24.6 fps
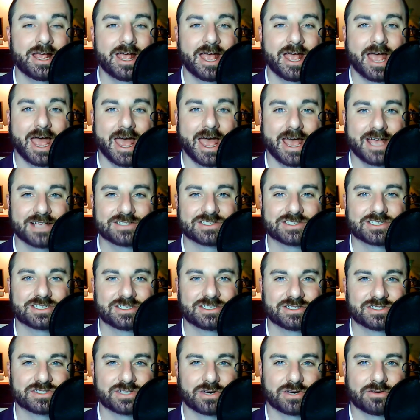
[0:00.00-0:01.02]
as a
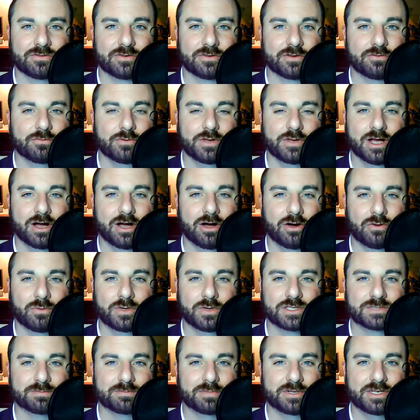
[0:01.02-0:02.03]
conservative, we
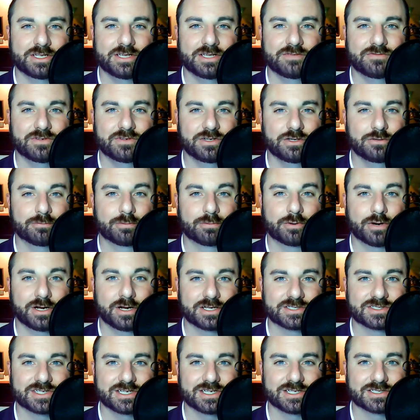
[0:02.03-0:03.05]
always believe in due
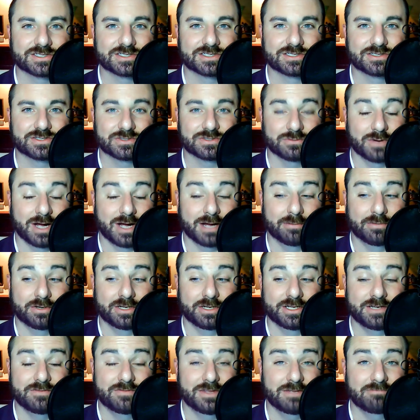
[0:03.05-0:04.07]
process. So I
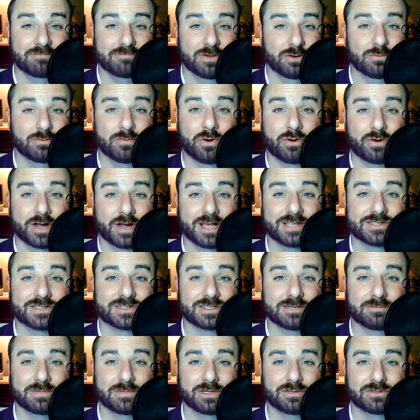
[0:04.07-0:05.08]
believe that Omar has the
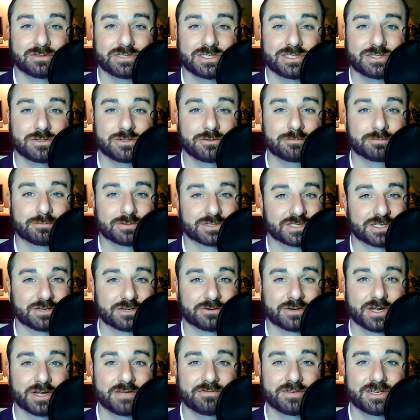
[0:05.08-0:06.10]
ability to present her
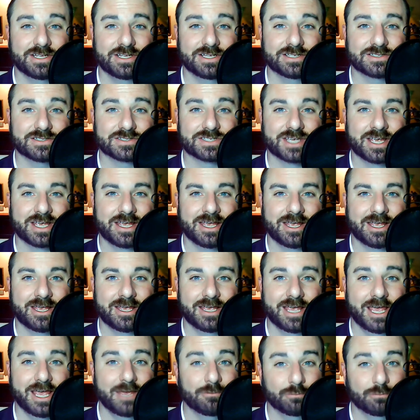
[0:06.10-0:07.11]
evidence,
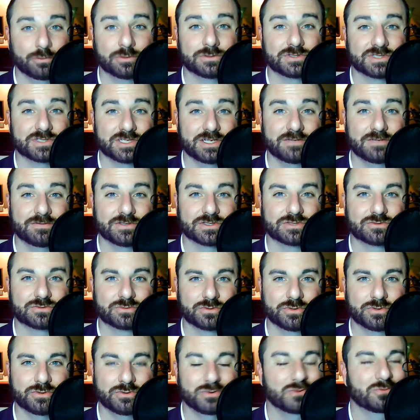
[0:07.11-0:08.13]
and we'll see if it's
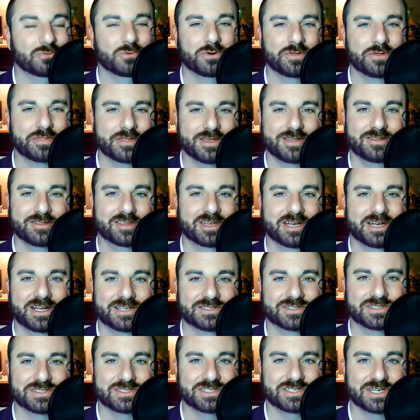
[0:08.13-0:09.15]
true. One thing that I
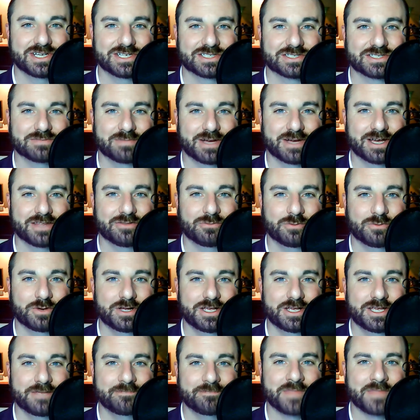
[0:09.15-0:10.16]
suggest, by the
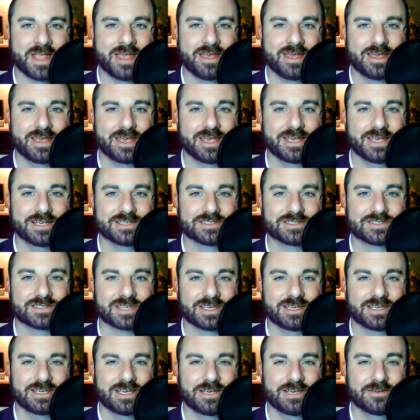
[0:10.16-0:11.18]
way, is
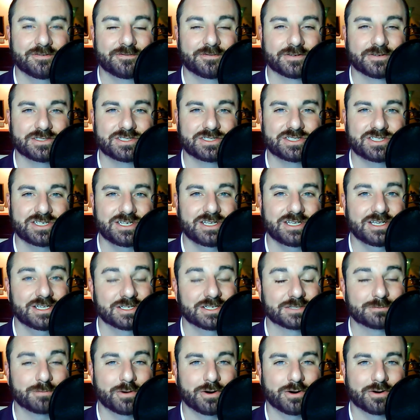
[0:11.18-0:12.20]
if she is
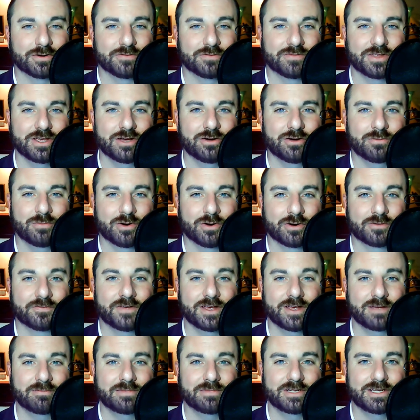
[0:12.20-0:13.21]
part of the Omar
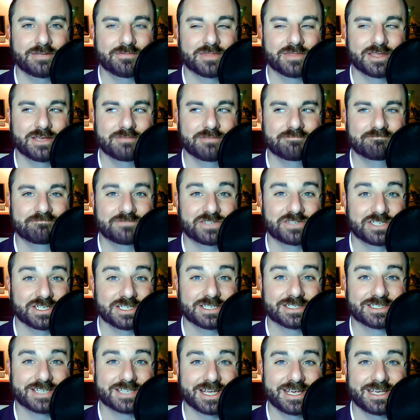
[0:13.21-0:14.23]
family, then she
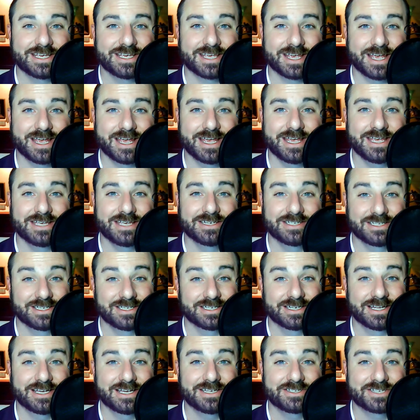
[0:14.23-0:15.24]
can take a
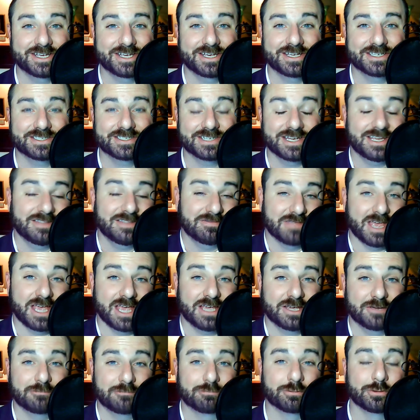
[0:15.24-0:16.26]
DNA test, and that
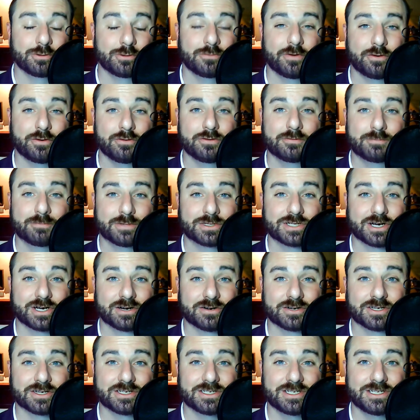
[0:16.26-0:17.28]
could prove who the
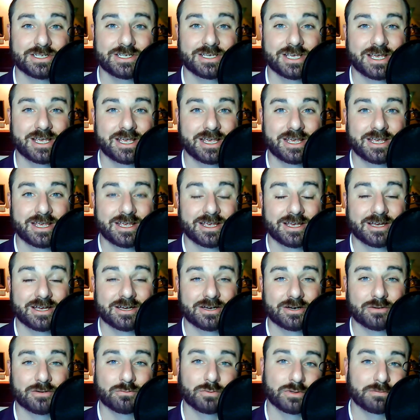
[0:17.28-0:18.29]
paternity
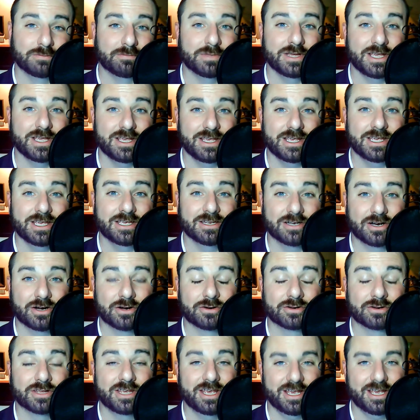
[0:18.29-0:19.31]
would be in her
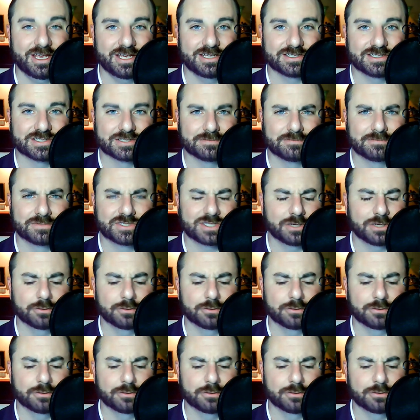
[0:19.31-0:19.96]
case. So,